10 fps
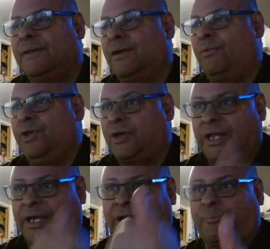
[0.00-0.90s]
Because when you
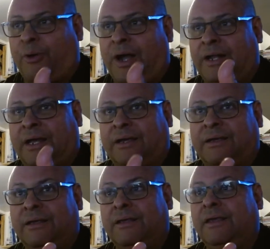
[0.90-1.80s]
click on a product,
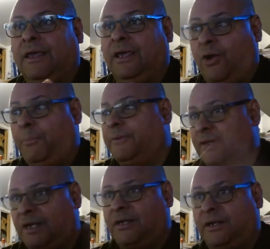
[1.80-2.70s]
it opens
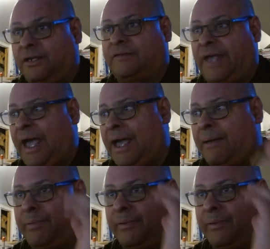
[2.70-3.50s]
it on another tab.